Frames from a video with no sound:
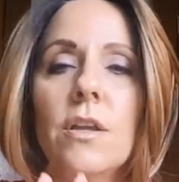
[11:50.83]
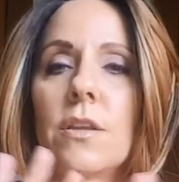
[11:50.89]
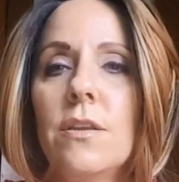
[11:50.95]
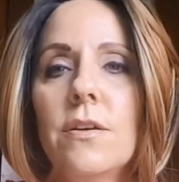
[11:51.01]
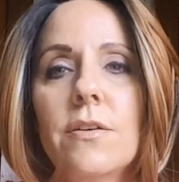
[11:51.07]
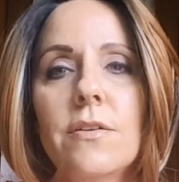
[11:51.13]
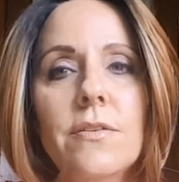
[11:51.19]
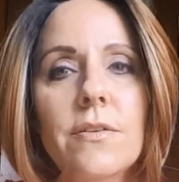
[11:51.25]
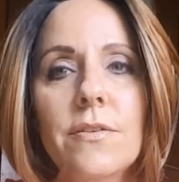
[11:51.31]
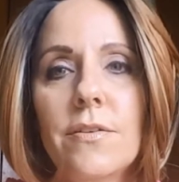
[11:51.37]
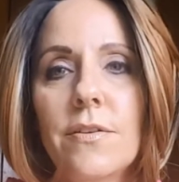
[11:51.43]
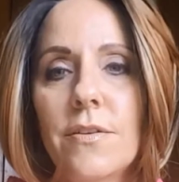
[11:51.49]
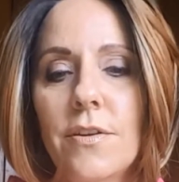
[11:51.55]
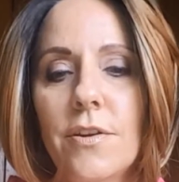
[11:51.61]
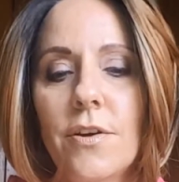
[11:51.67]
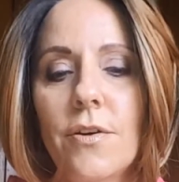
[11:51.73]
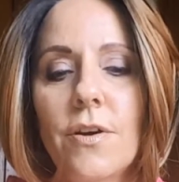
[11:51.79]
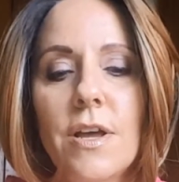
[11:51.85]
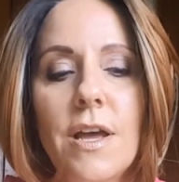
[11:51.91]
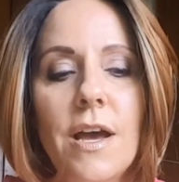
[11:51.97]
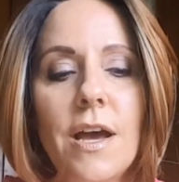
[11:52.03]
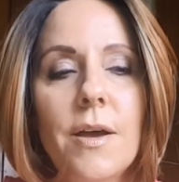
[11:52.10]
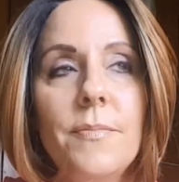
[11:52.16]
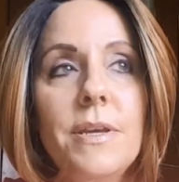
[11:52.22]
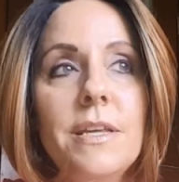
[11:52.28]
No.
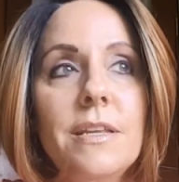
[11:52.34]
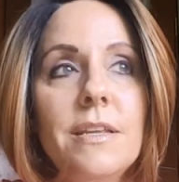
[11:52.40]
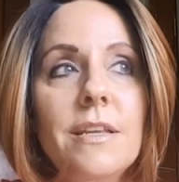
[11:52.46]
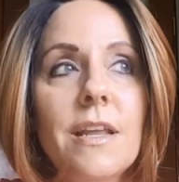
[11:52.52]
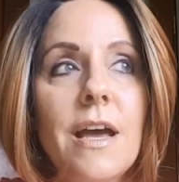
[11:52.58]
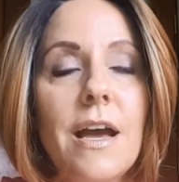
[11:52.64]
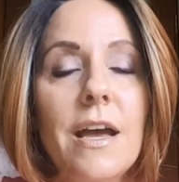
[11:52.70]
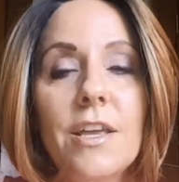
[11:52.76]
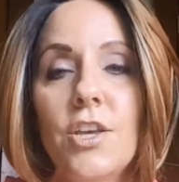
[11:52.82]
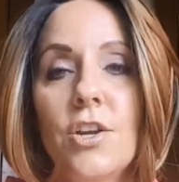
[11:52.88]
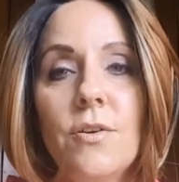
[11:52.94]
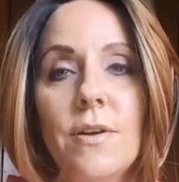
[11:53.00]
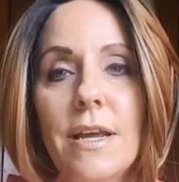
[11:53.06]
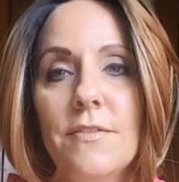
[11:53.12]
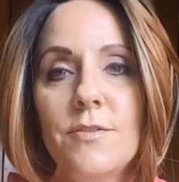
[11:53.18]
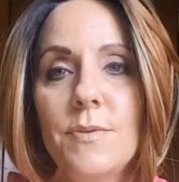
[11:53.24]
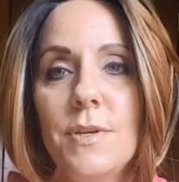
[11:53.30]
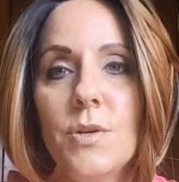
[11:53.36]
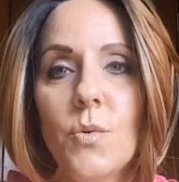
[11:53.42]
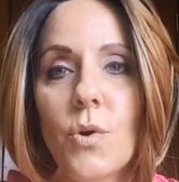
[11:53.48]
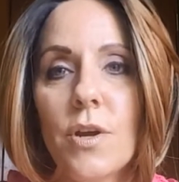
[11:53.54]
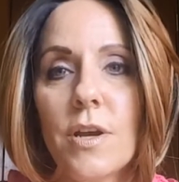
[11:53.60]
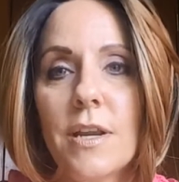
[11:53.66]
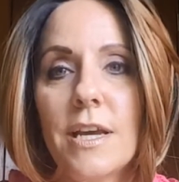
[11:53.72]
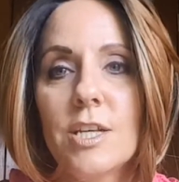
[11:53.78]
I mean, you don't have to be an
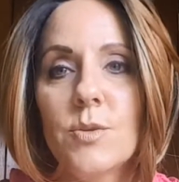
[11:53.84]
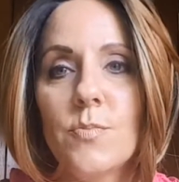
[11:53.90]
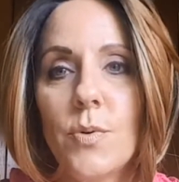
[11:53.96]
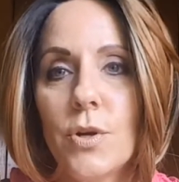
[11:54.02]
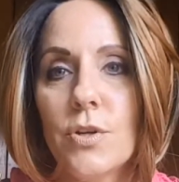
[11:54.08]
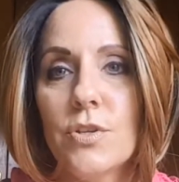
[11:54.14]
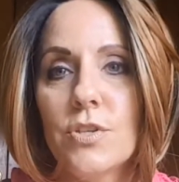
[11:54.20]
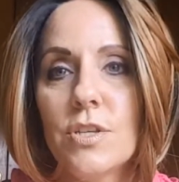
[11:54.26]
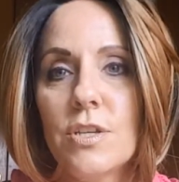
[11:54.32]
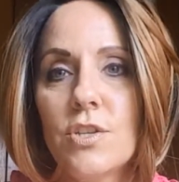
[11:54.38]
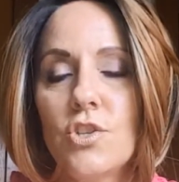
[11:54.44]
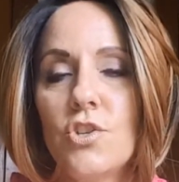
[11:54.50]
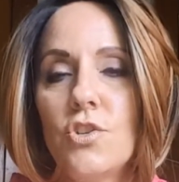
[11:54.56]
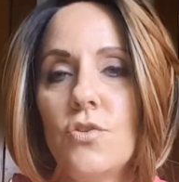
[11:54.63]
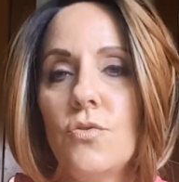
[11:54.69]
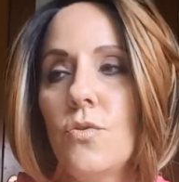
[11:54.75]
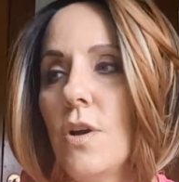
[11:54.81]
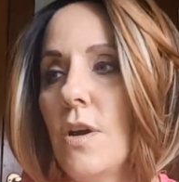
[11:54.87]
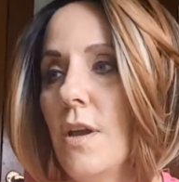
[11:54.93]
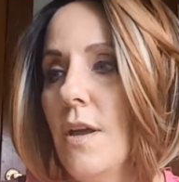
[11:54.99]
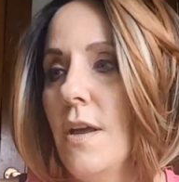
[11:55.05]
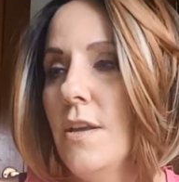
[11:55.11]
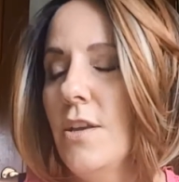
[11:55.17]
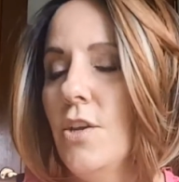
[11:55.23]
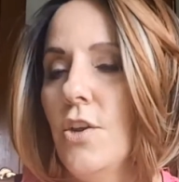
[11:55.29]
organized person to,
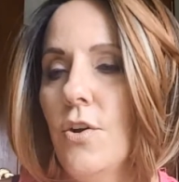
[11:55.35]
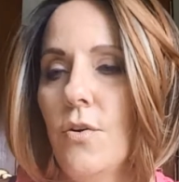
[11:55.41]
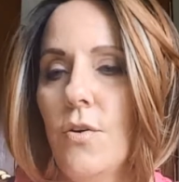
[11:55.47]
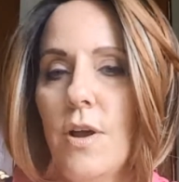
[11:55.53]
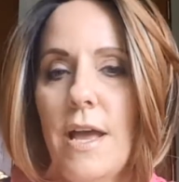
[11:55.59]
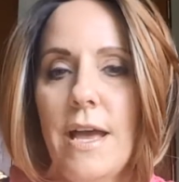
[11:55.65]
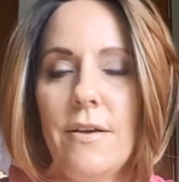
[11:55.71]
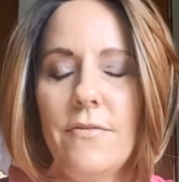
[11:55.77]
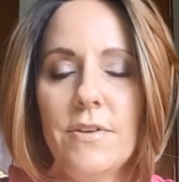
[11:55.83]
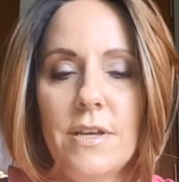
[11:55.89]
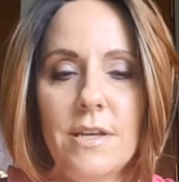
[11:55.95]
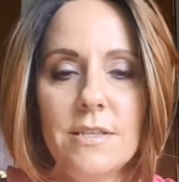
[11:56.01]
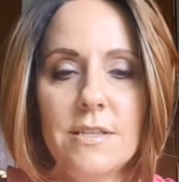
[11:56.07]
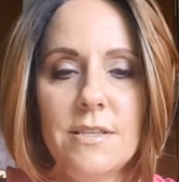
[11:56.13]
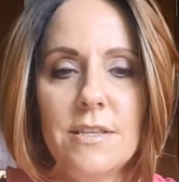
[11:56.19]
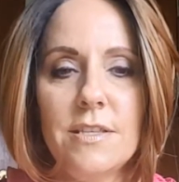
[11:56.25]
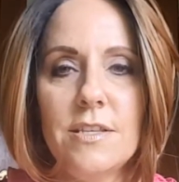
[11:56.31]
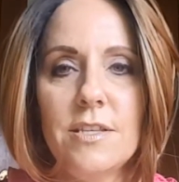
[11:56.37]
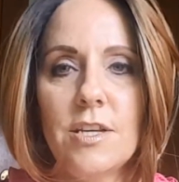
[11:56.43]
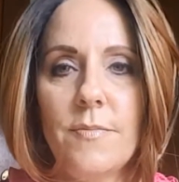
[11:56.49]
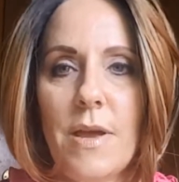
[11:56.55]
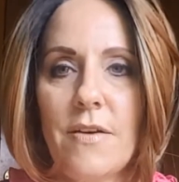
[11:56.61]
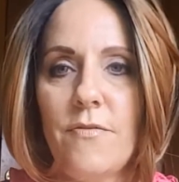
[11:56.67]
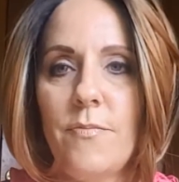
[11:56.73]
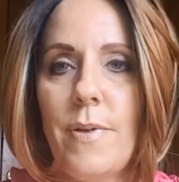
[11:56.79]
have a
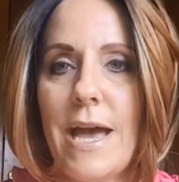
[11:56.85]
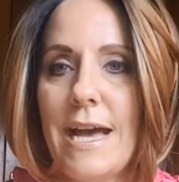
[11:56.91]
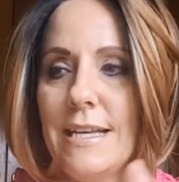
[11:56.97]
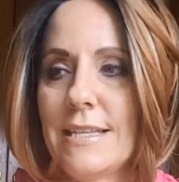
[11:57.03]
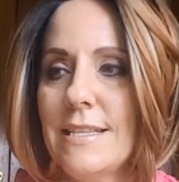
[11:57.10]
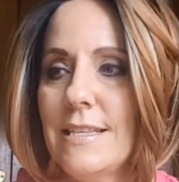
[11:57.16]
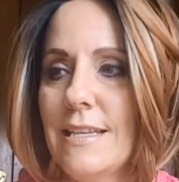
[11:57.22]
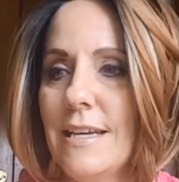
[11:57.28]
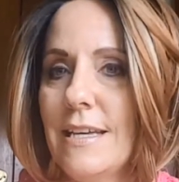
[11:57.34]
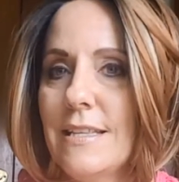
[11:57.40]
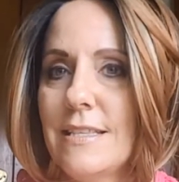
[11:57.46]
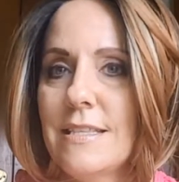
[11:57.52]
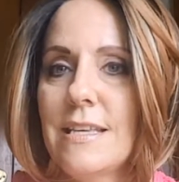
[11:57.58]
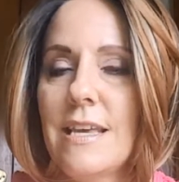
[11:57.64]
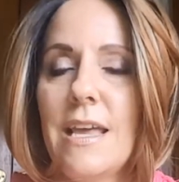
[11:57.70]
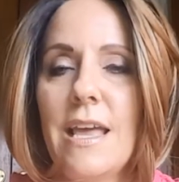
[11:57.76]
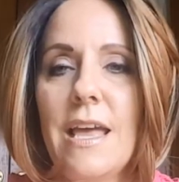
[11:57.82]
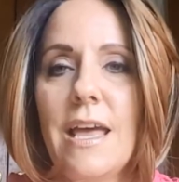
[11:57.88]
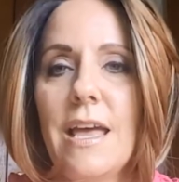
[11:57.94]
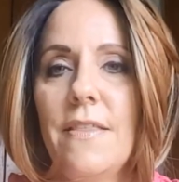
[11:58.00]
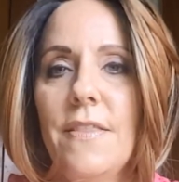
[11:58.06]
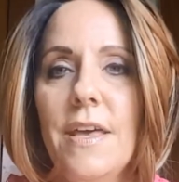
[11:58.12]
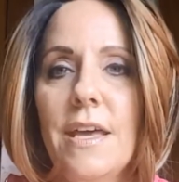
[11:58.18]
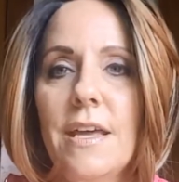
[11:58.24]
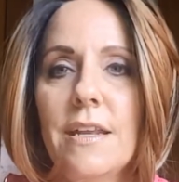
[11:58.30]
system, have baskets.
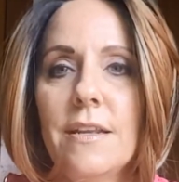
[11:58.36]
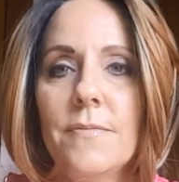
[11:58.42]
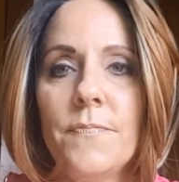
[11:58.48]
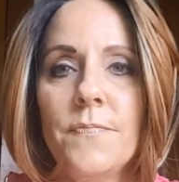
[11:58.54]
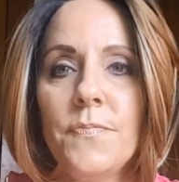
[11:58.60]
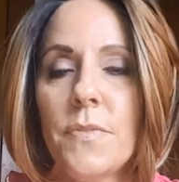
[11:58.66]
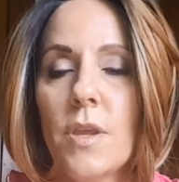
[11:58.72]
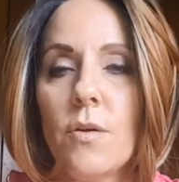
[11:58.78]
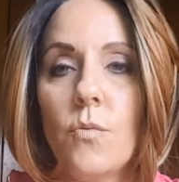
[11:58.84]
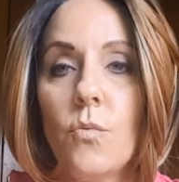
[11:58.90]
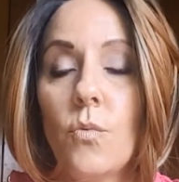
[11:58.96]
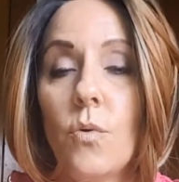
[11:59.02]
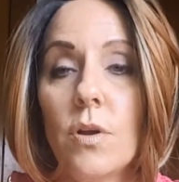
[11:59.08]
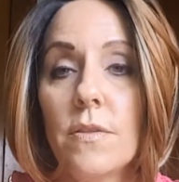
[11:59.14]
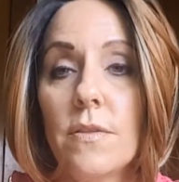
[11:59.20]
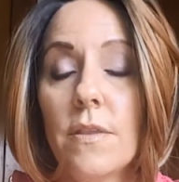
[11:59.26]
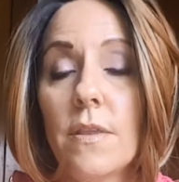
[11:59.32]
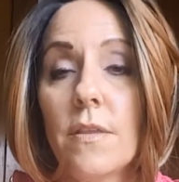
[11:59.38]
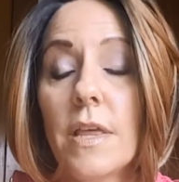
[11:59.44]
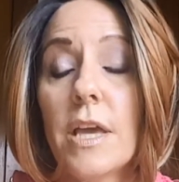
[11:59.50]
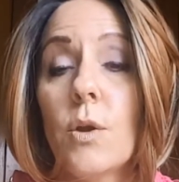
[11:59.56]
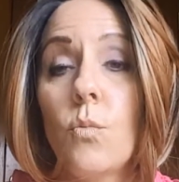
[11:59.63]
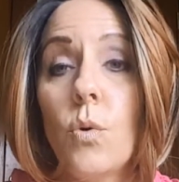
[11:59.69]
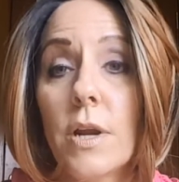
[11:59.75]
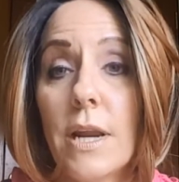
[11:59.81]
And then,
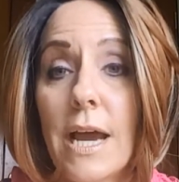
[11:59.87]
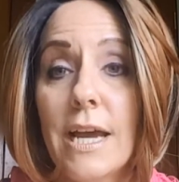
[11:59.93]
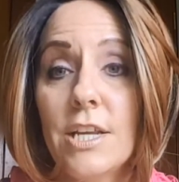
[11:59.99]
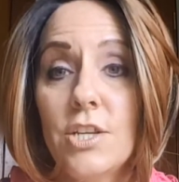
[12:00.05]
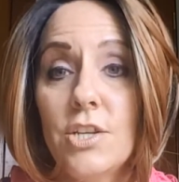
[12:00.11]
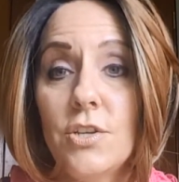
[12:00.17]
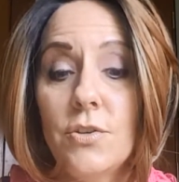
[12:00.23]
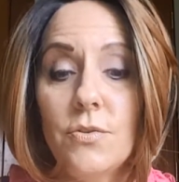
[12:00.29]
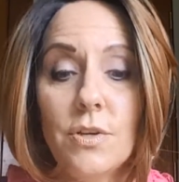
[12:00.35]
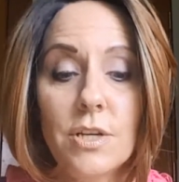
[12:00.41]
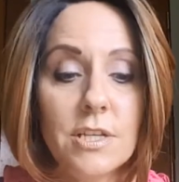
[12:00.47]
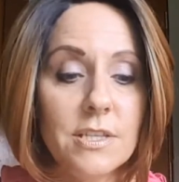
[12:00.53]
like, what I do